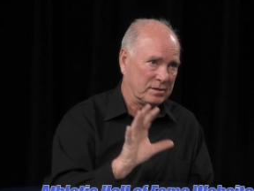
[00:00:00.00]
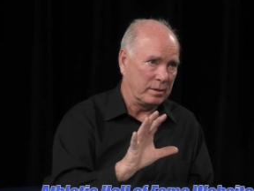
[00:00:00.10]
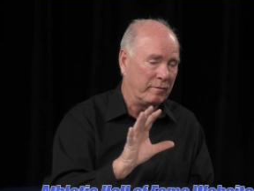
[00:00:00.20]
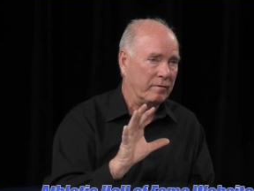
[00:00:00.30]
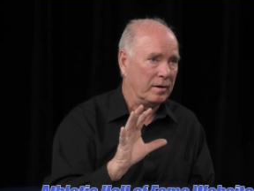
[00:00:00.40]

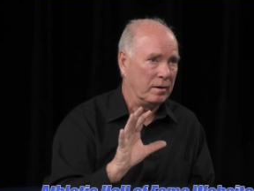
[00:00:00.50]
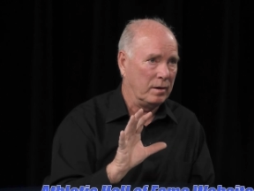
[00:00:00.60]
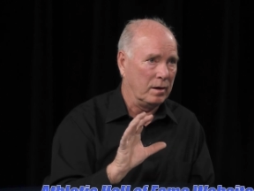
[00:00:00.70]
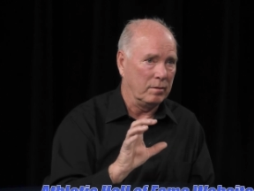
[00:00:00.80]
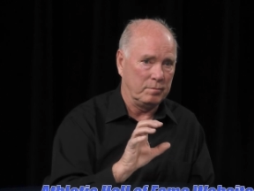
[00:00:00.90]
some of
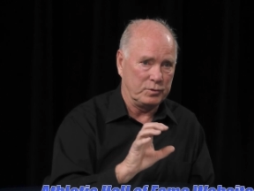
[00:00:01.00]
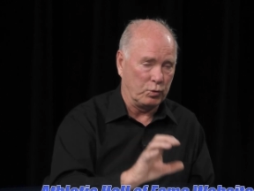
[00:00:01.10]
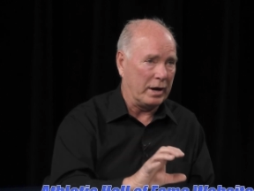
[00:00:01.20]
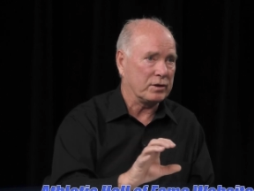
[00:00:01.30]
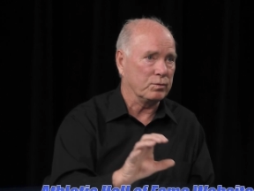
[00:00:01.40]
our, our
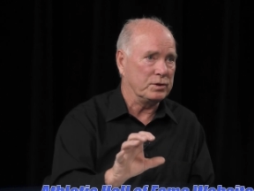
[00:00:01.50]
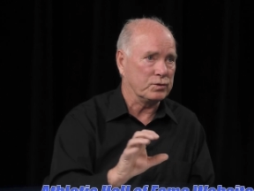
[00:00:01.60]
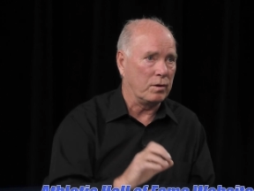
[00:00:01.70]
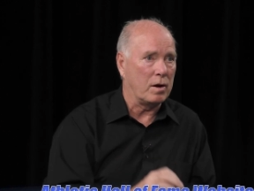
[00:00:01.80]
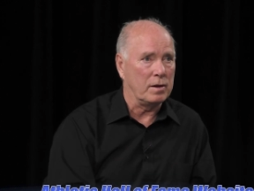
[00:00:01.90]

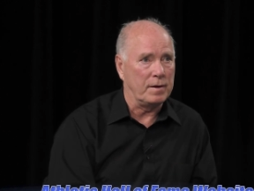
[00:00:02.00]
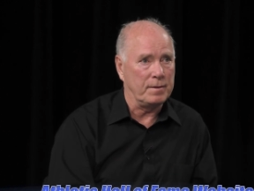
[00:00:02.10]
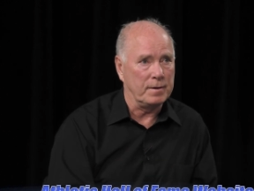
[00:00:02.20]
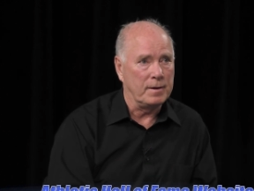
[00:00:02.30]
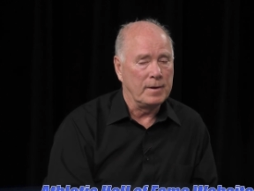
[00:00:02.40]
directories are all
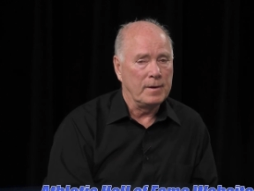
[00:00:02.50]
on there.